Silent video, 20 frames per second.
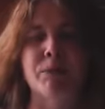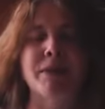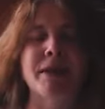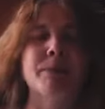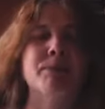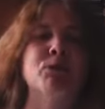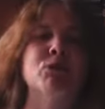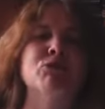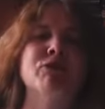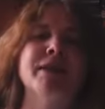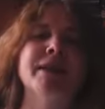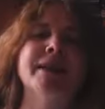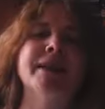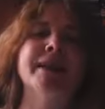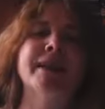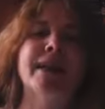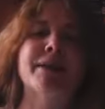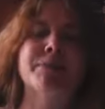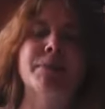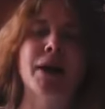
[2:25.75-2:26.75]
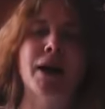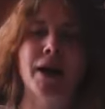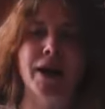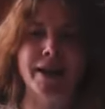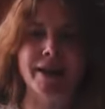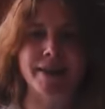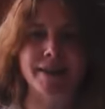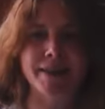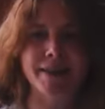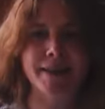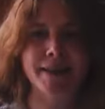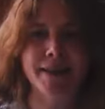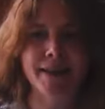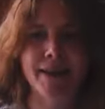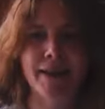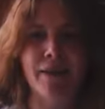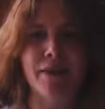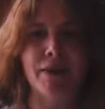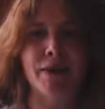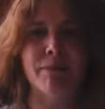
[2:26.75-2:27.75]
People really get behind
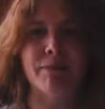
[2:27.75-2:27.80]
the